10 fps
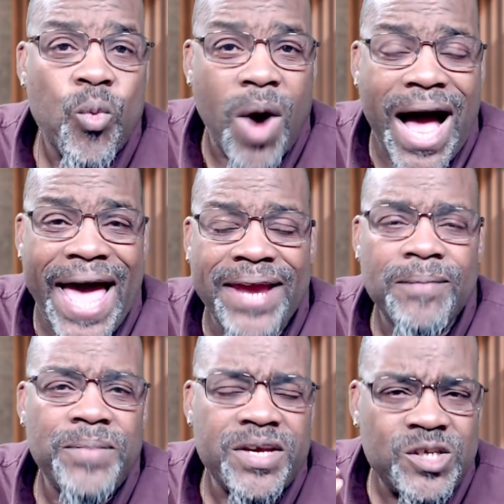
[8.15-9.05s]
Why?
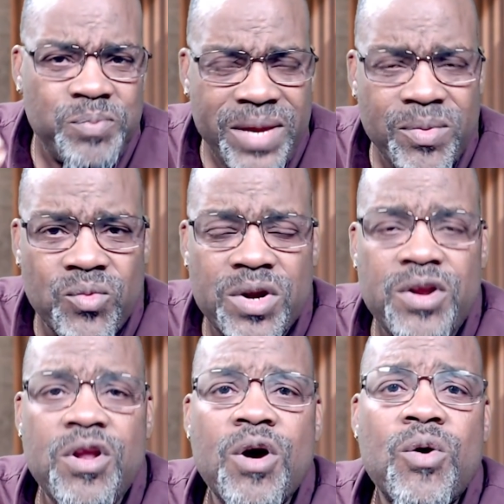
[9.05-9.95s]
Because people want
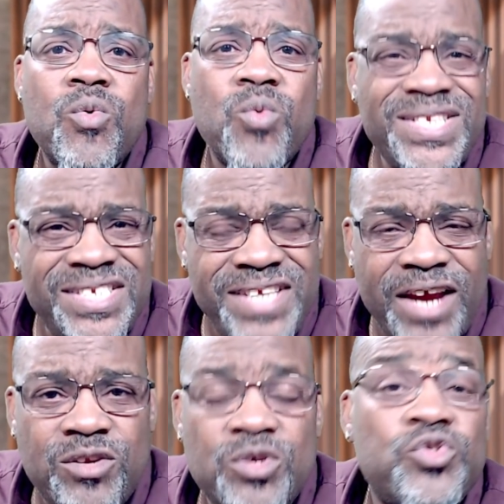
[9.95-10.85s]
to know what
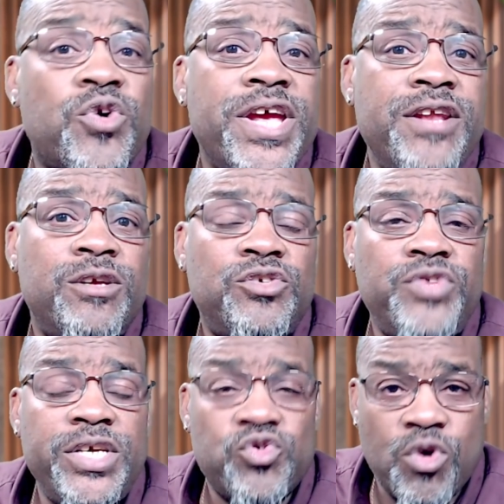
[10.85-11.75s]
sectors or
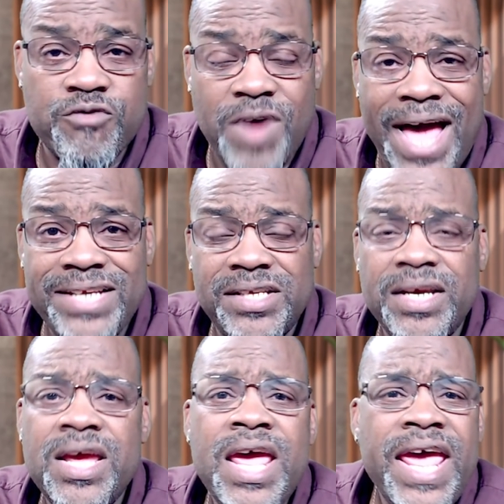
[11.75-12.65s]
industries are
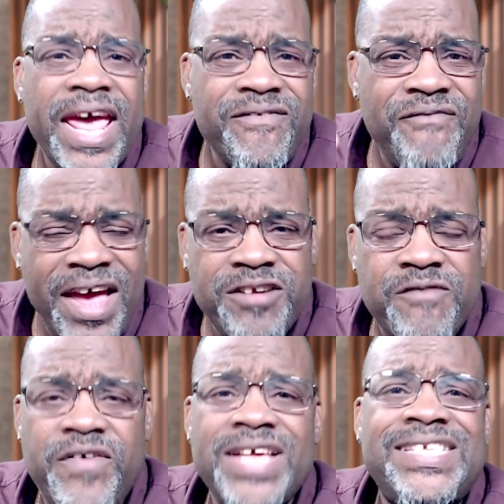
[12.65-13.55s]
rising, and
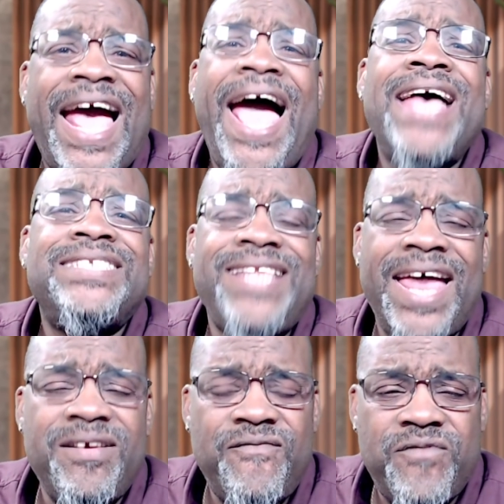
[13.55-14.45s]
VectorVest has
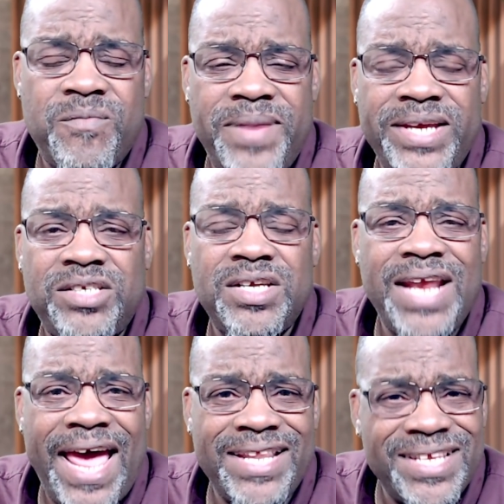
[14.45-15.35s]
that
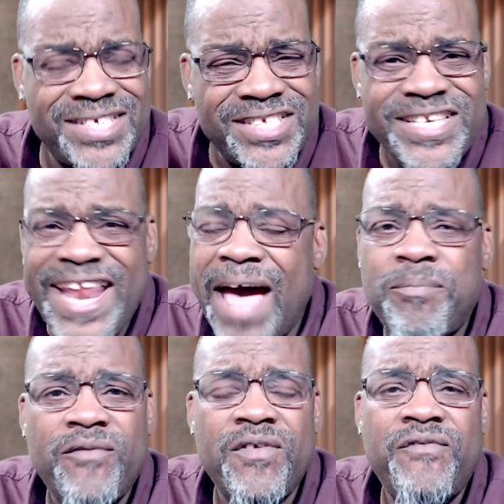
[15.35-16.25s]
information at the
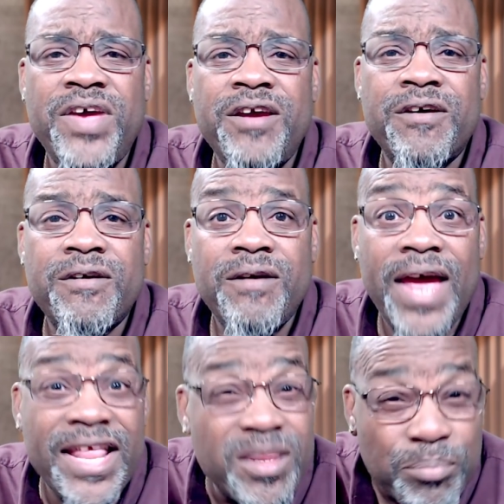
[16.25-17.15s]
snap of a finger,
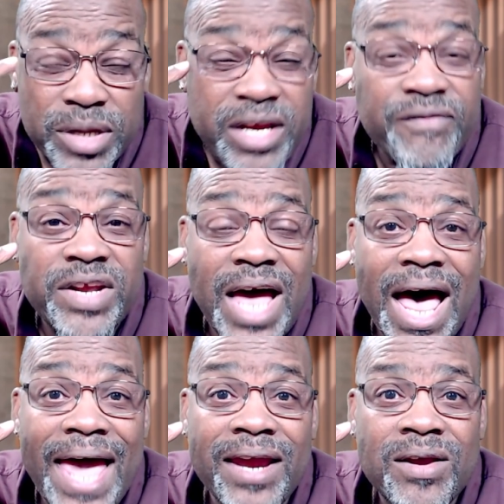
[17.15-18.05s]
at the blink of an
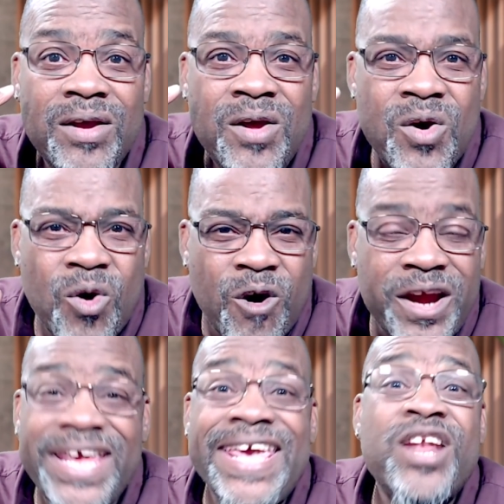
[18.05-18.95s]
eye
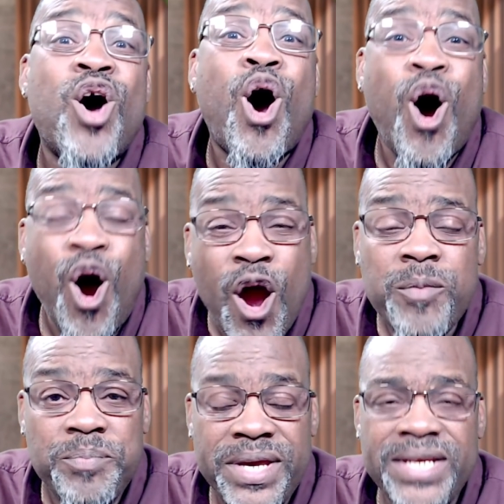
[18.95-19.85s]
or in a
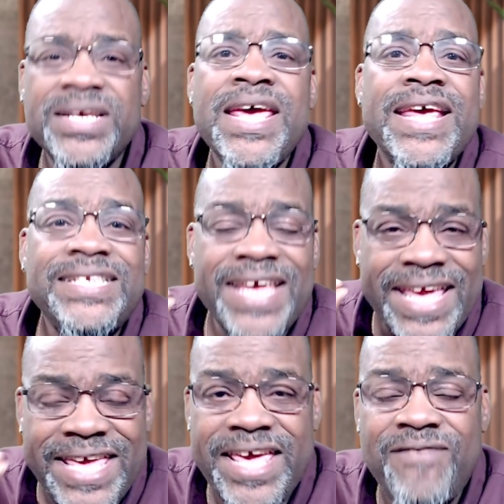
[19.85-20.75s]
heartbeat to
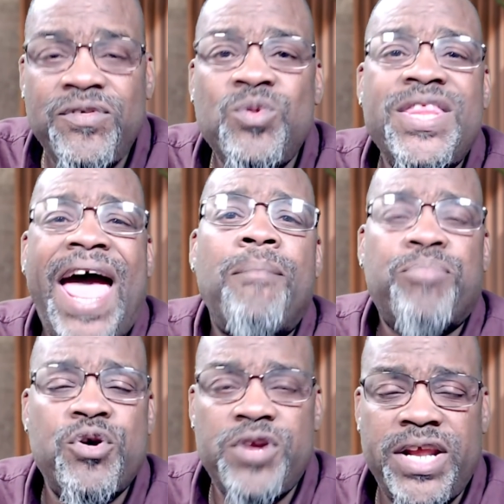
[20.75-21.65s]
give you
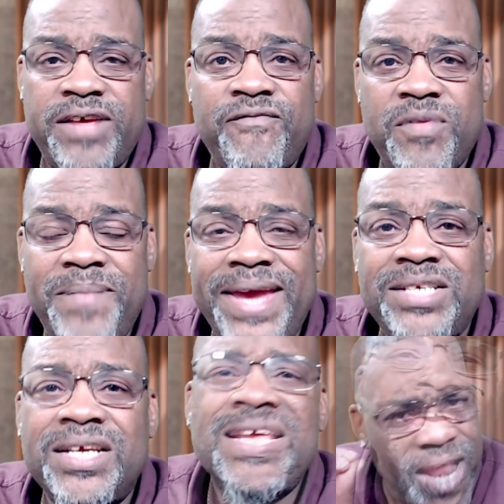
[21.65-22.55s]
that pertinent
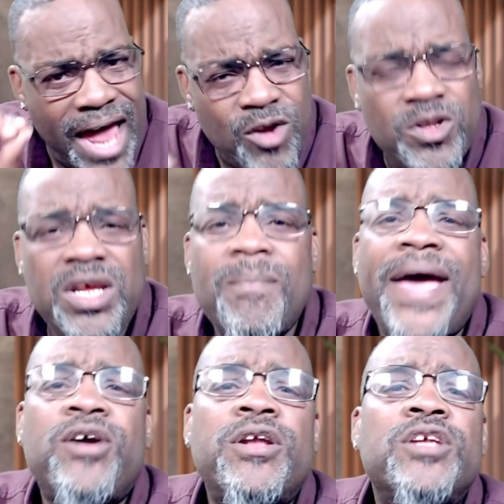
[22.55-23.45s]
information. Not only am
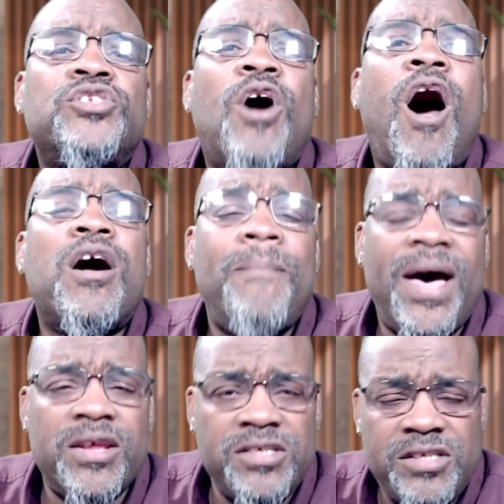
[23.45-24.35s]
I going to talk
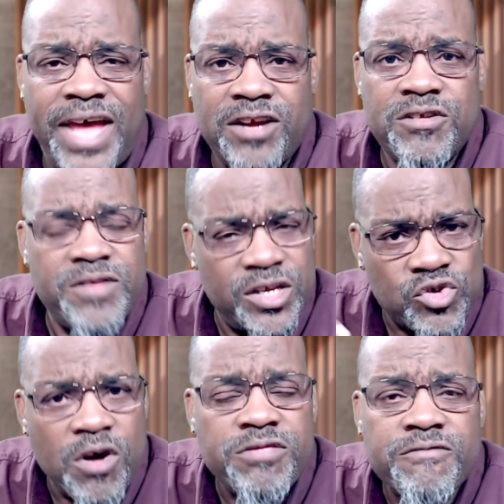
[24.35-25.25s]
about a sector
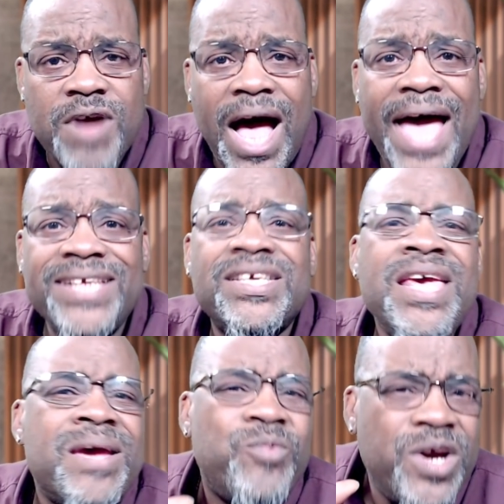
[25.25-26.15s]
that's on the rise,
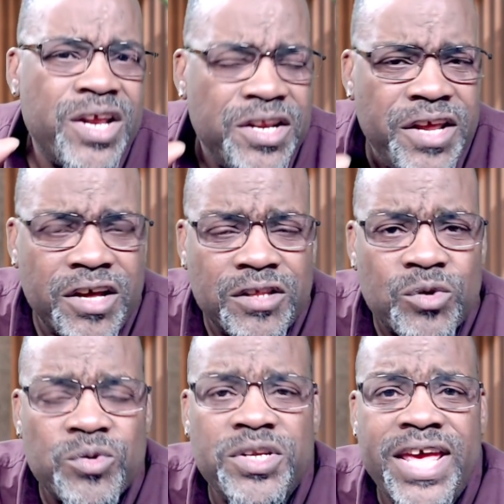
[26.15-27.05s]
we're going to dig a
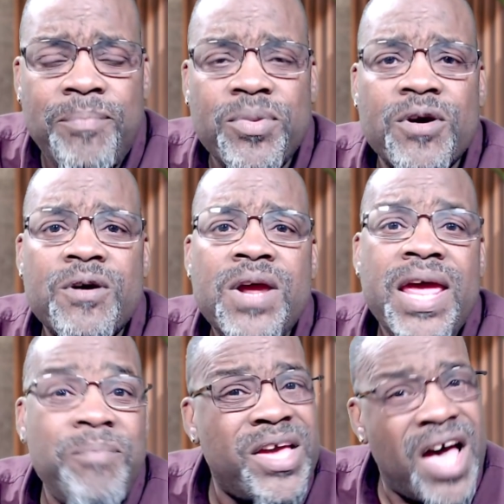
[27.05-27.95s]
little deeper
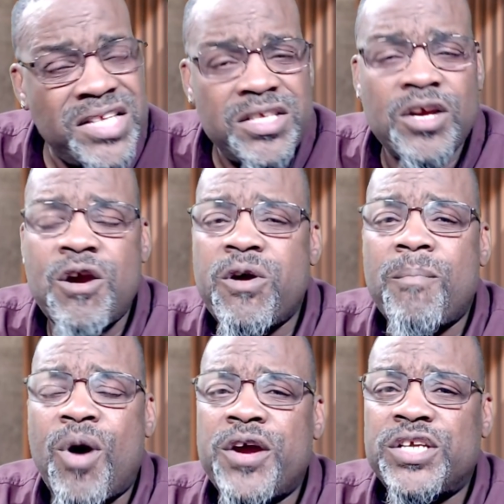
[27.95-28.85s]
because of the
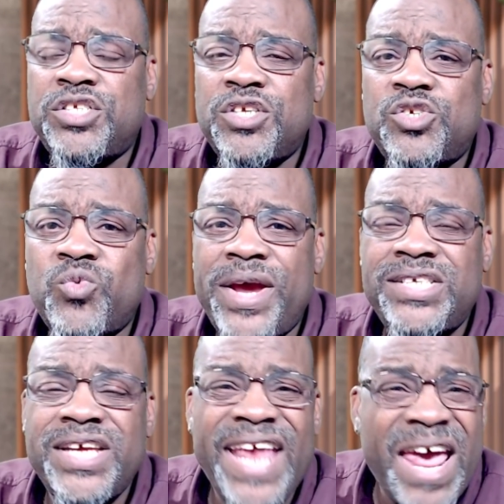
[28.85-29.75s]
current market
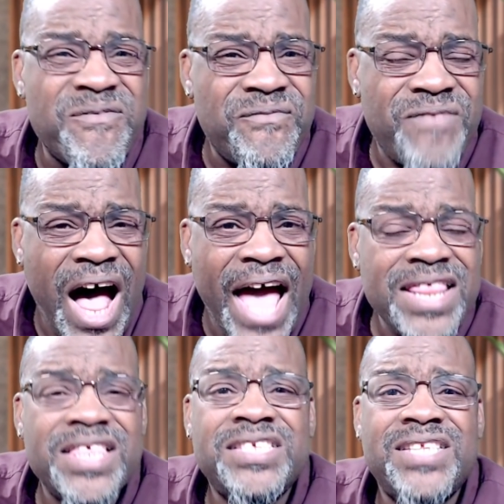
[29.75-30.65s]
situation and
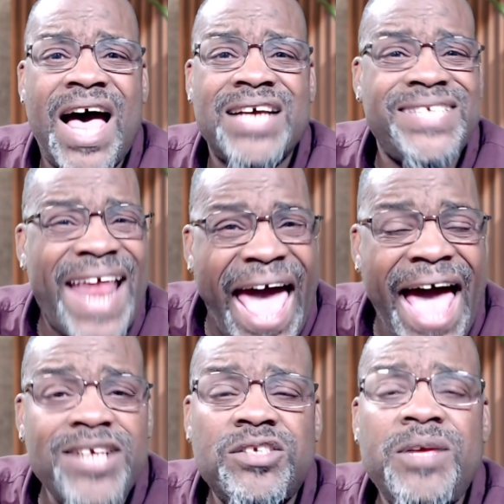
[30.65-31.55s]
find the stocks that
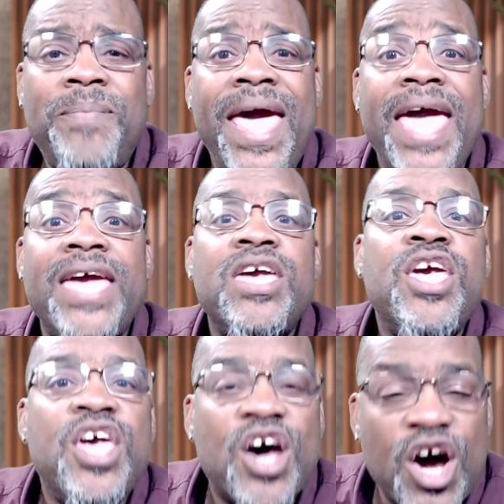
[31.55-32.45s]
actually pay
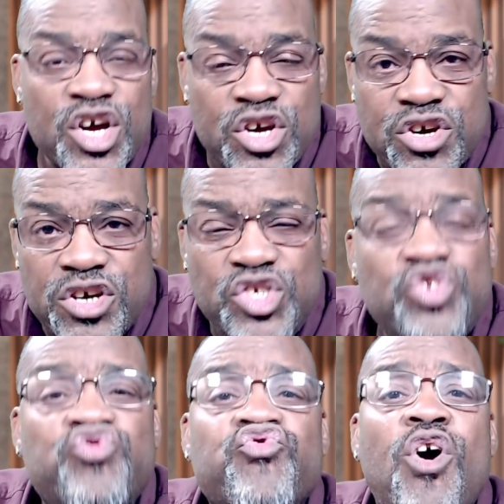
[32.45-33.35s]
a good,
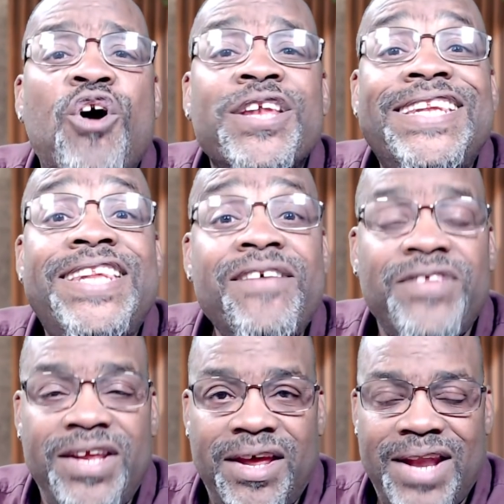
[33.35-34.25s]
strong
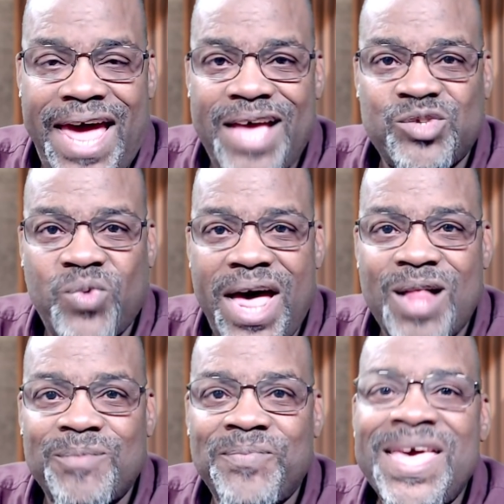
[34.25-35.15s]
dividend as
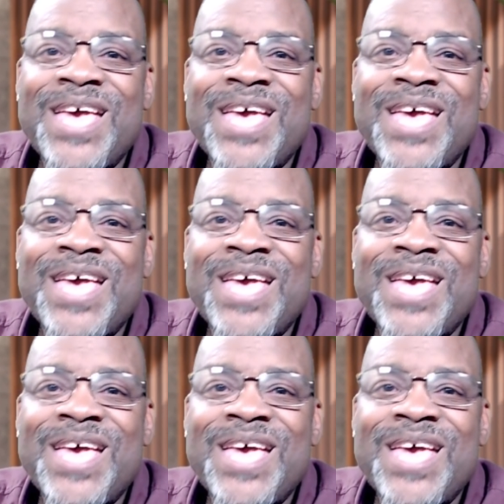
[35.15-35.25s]
well.